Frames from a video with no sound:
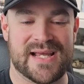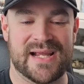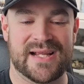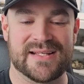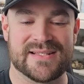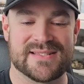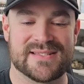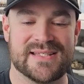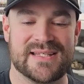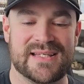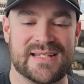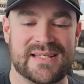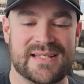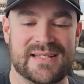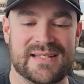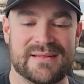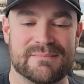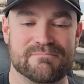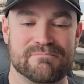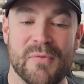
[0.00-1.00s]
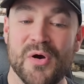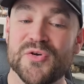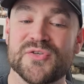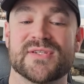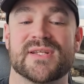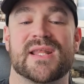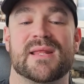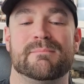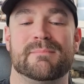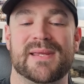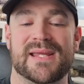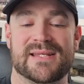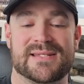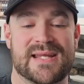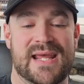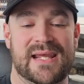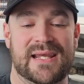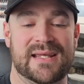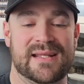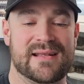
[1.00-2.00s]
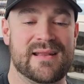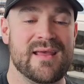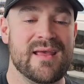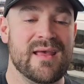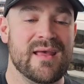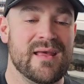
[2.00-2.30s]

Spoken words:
I could see most of them being taken.